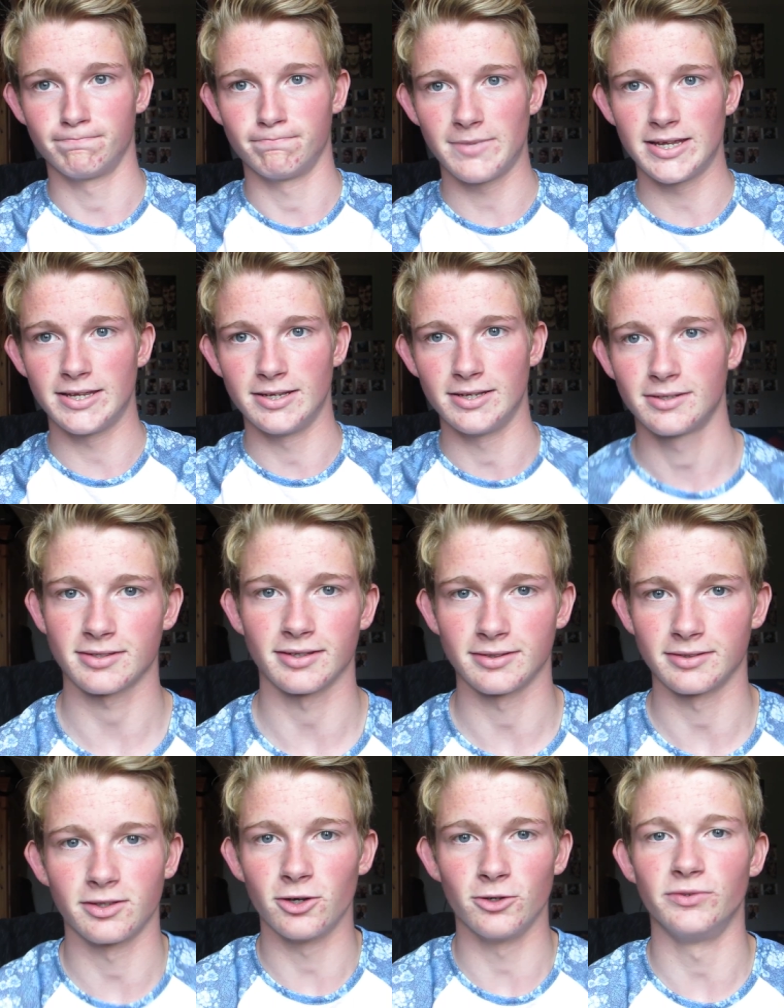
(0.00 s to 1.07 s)
me,
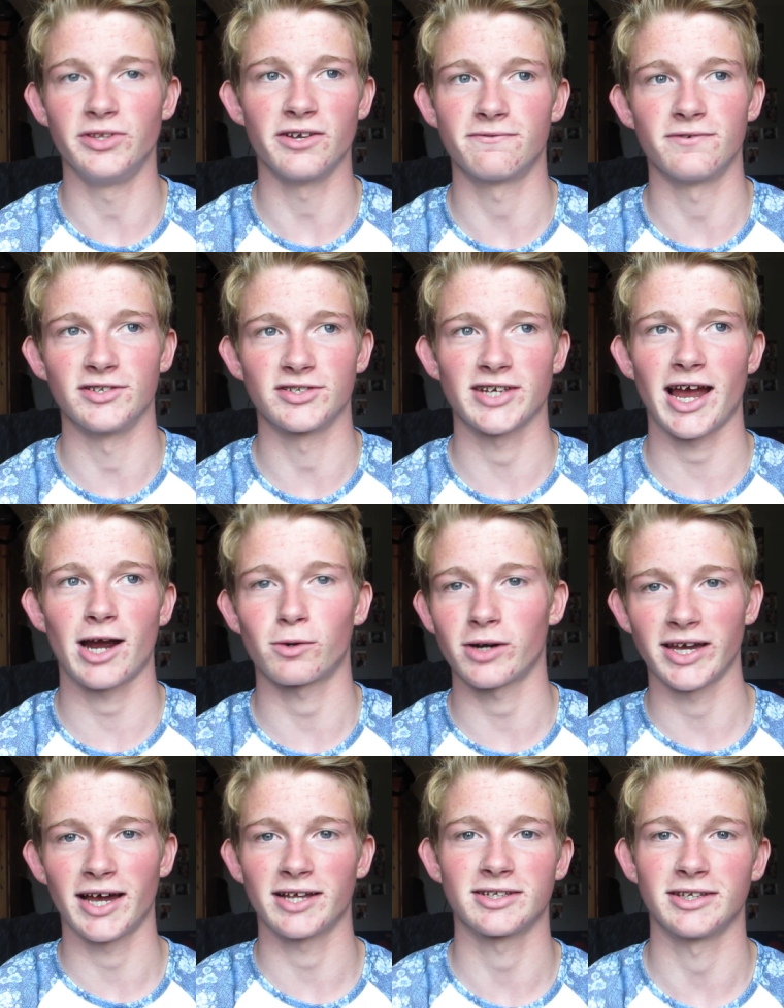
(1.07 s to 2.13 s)
no different to how
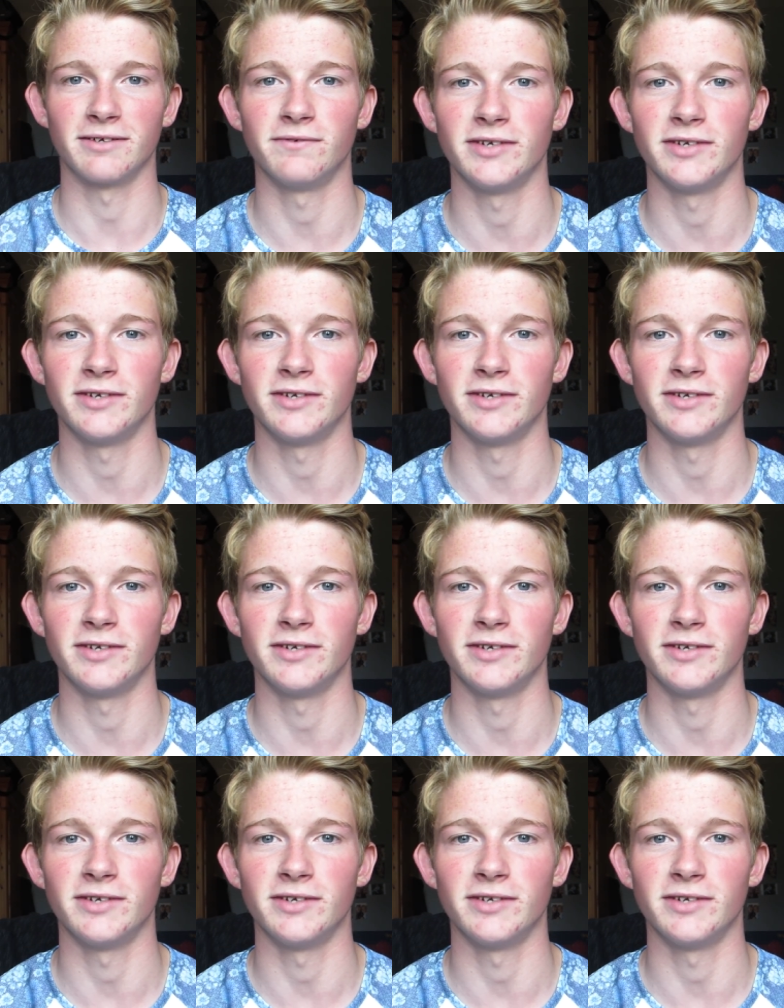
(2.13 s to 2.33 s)
I act in the